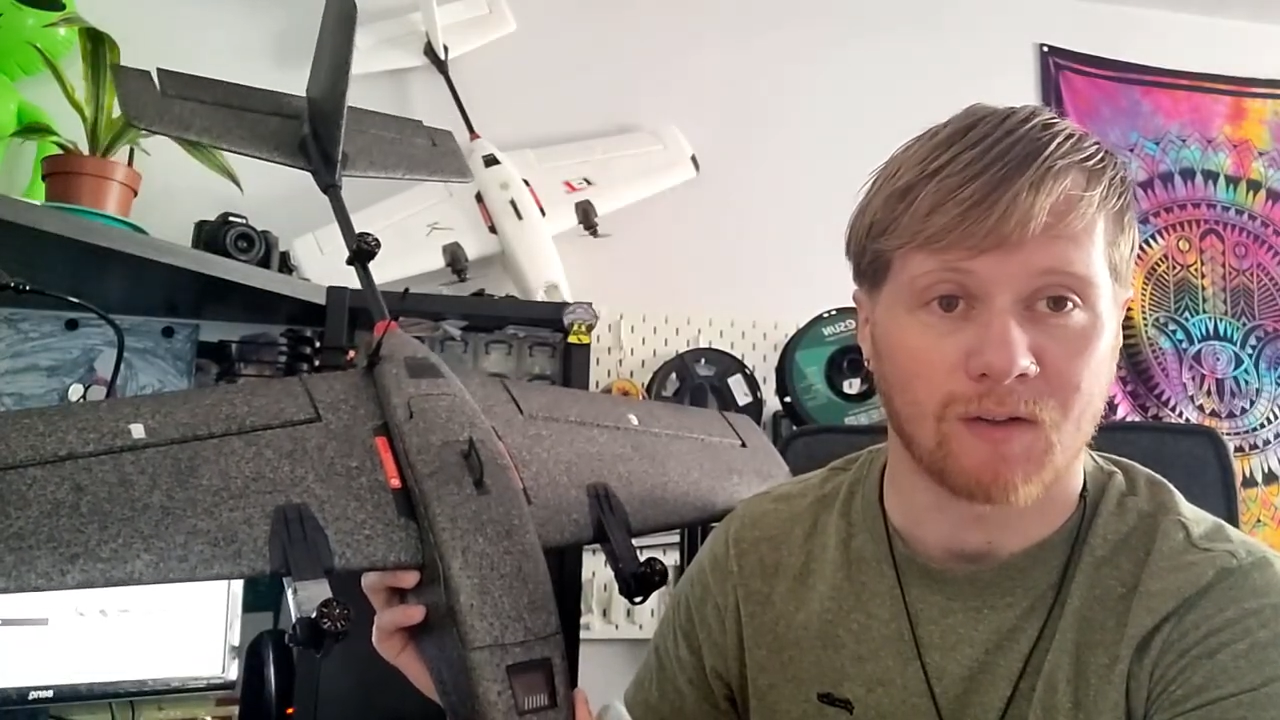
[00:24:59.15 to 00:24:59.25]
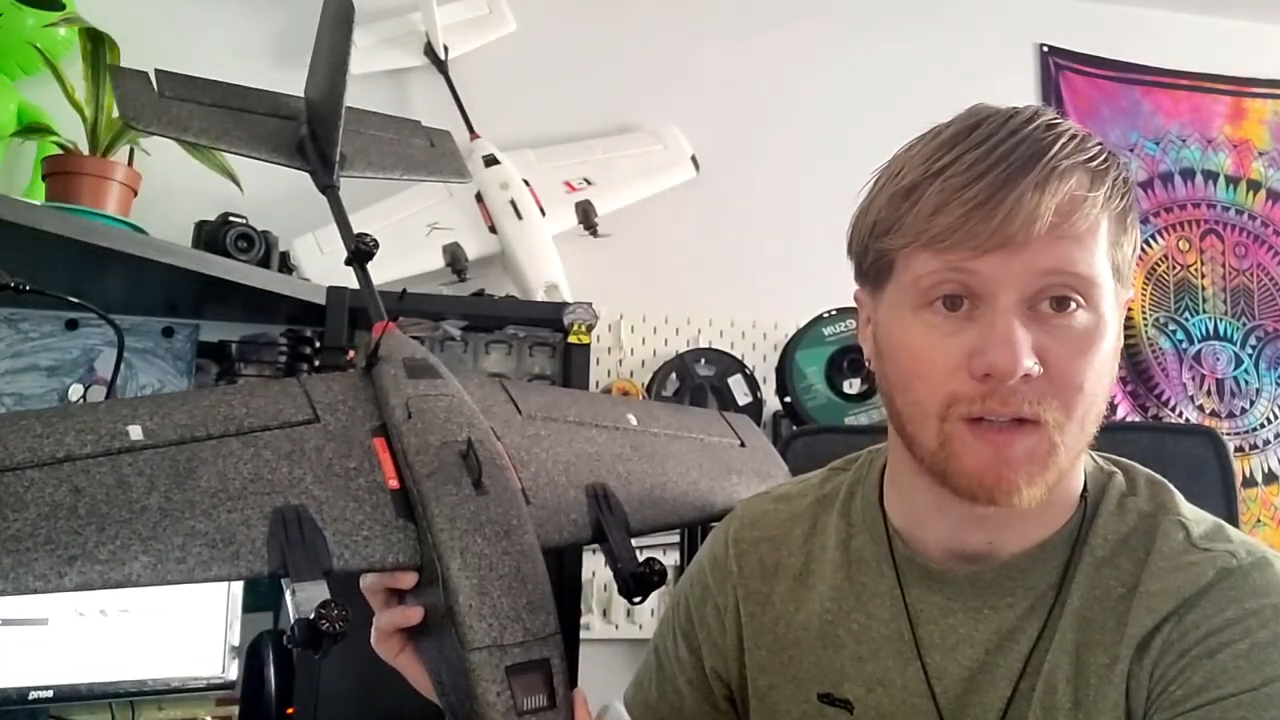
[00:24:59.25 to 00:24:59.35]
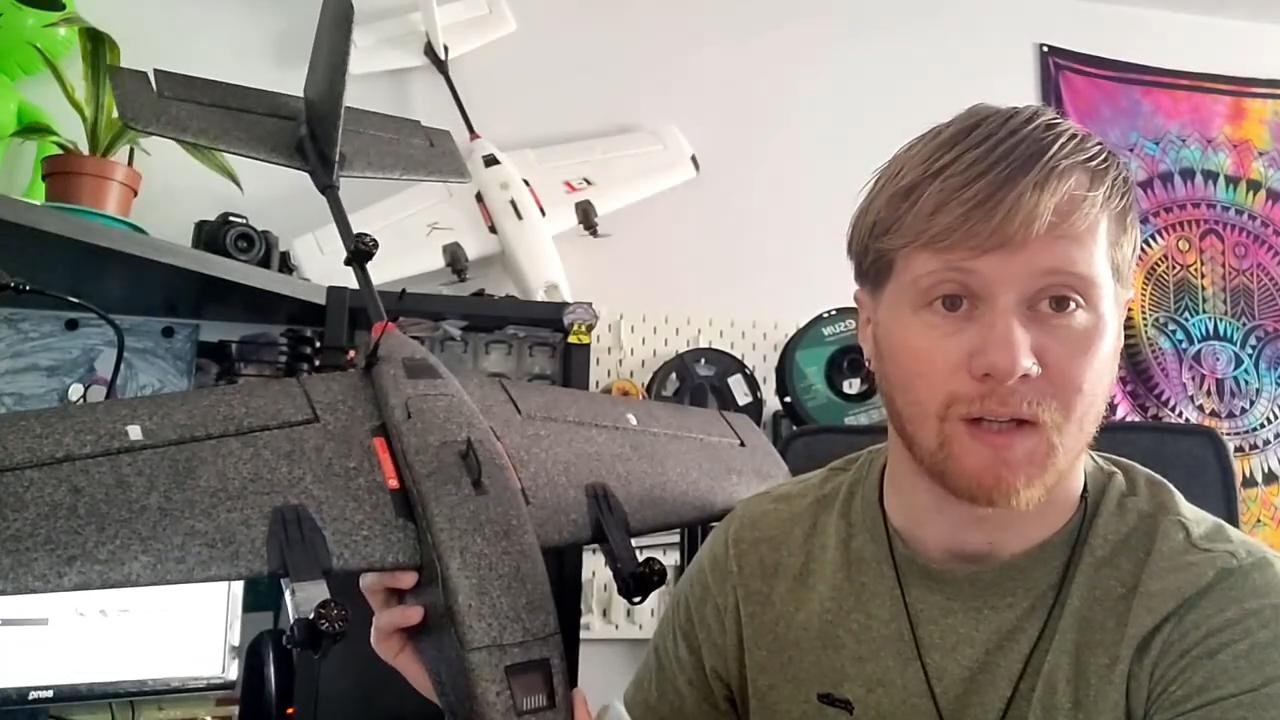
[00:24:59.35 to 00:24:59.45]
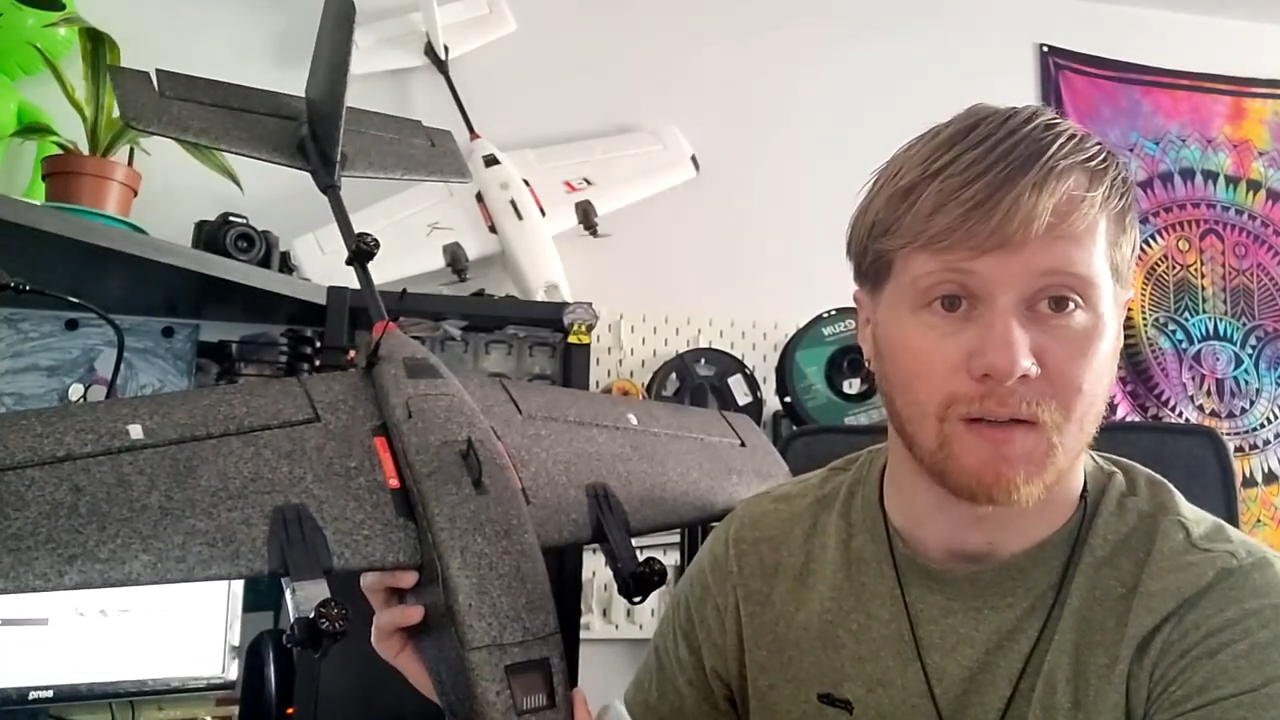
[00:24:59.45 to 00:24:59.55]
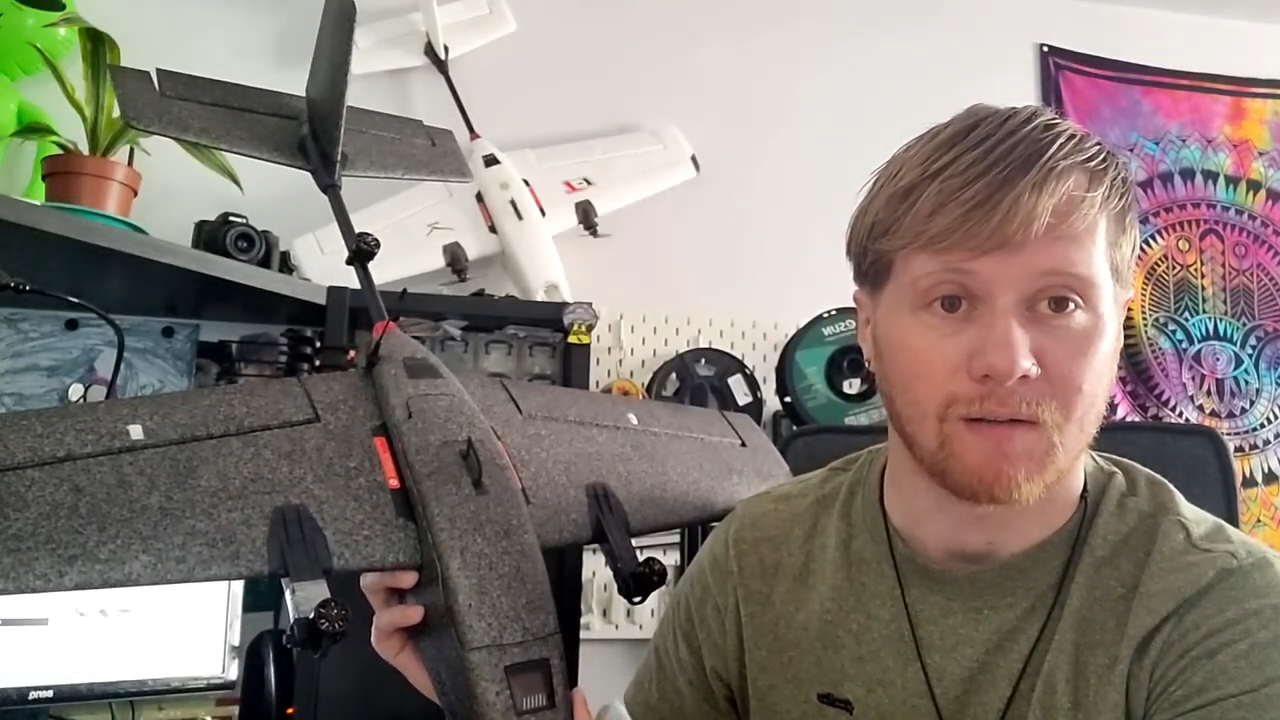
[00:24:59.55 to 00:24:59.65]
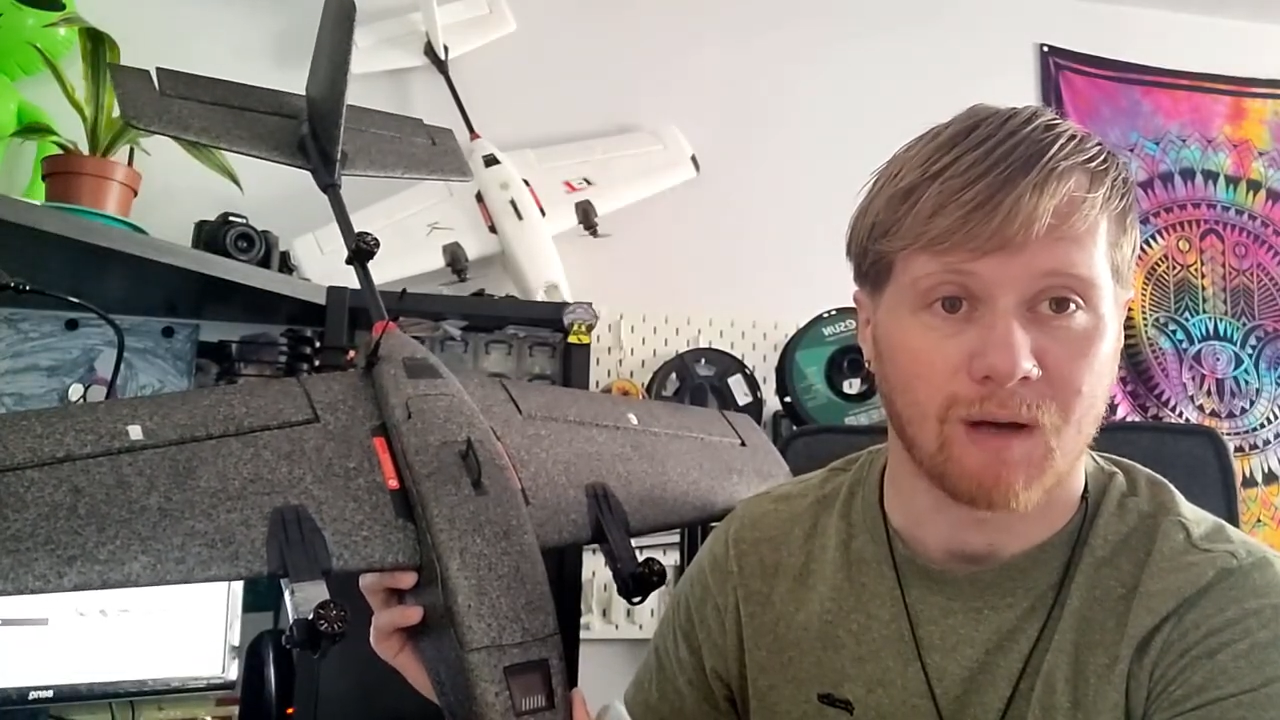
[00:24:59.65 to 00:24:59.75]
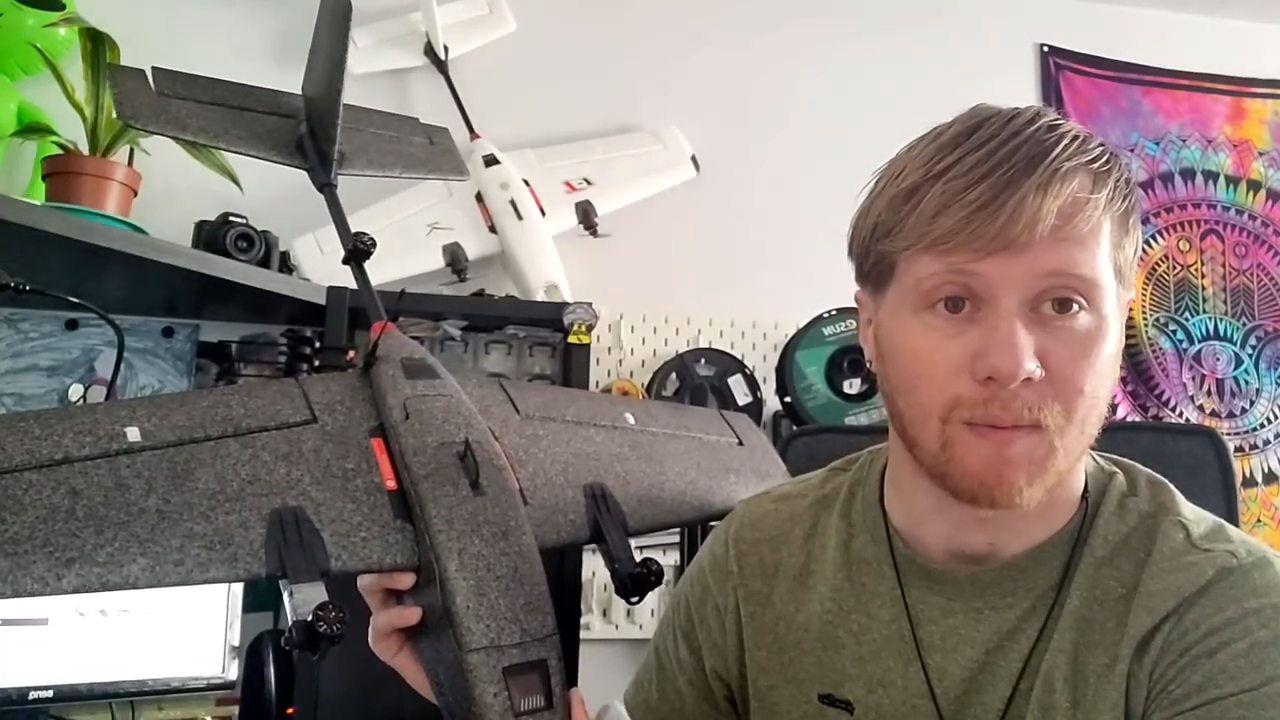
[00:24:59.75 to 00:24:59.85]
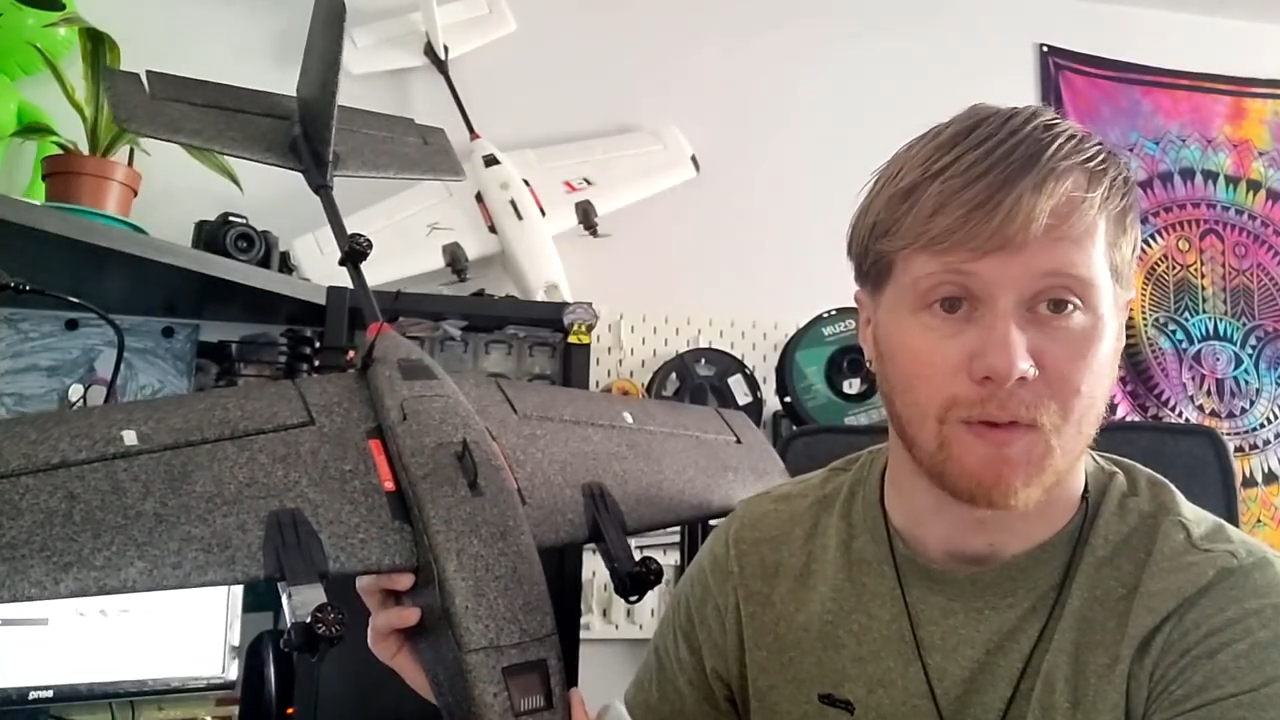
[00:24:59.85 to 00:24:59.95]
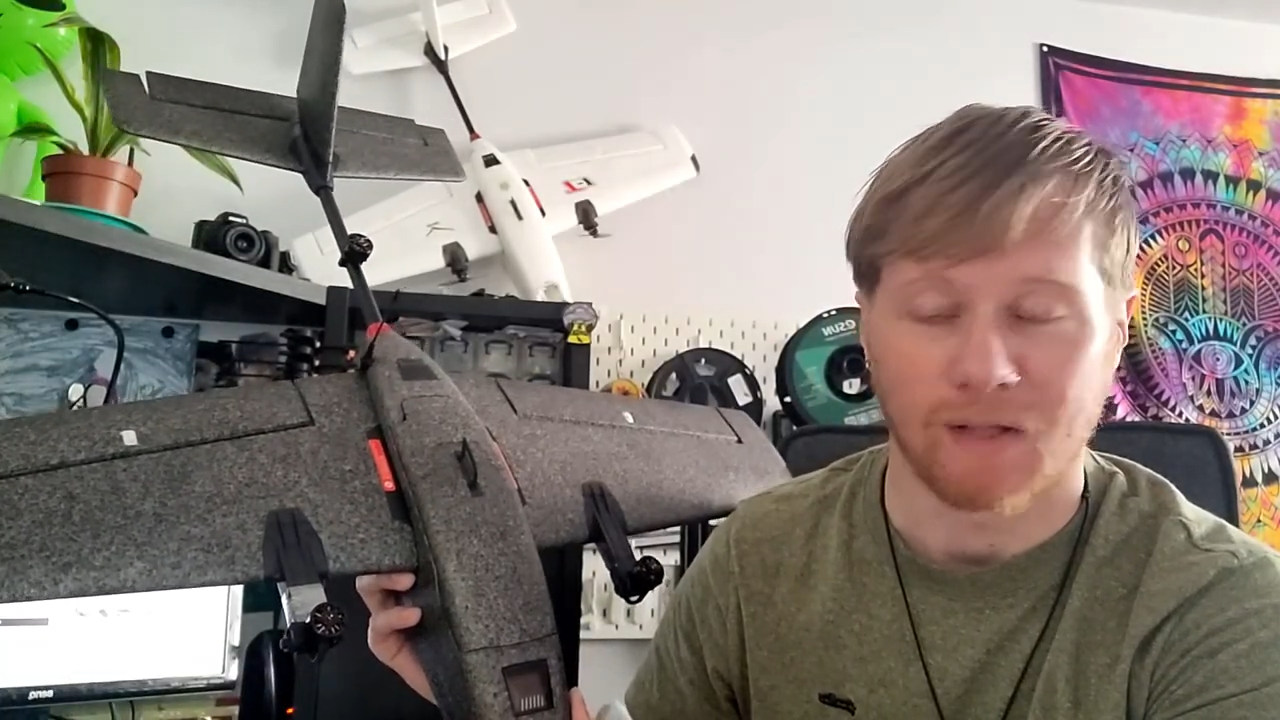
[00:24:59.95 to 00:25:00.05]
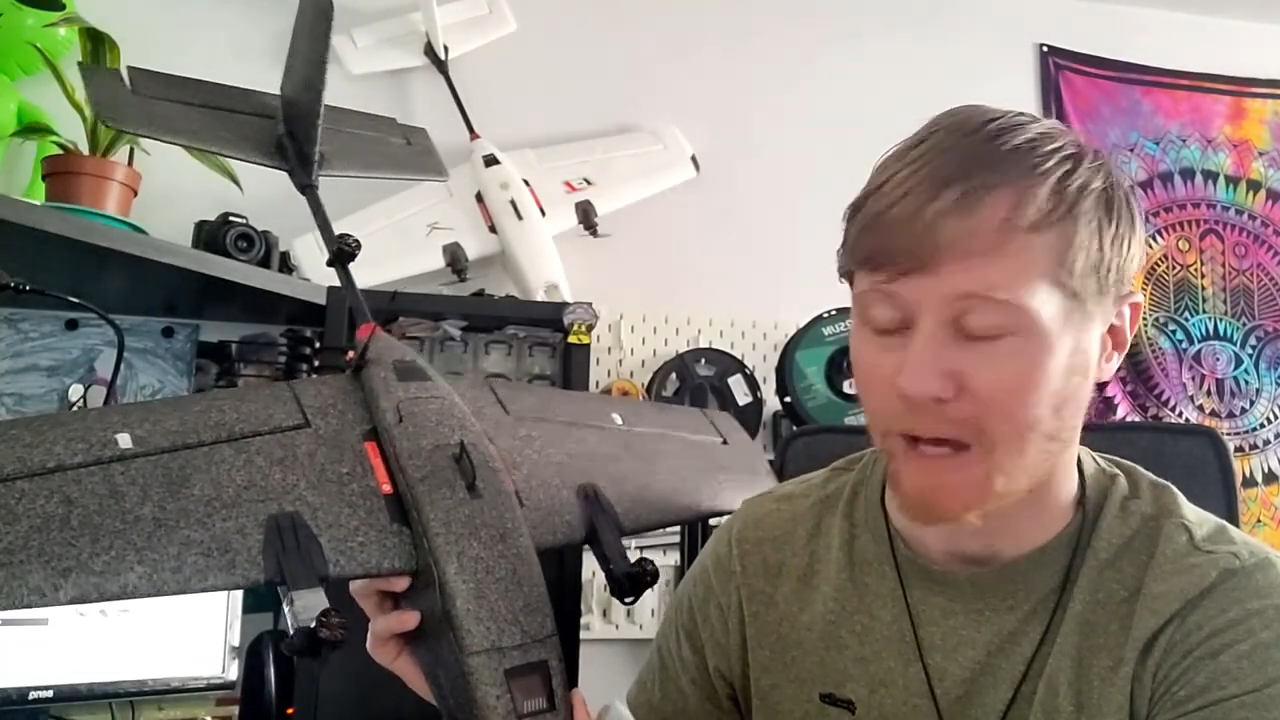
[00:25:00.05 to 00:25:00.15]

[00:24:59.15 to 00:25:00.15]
to get up in the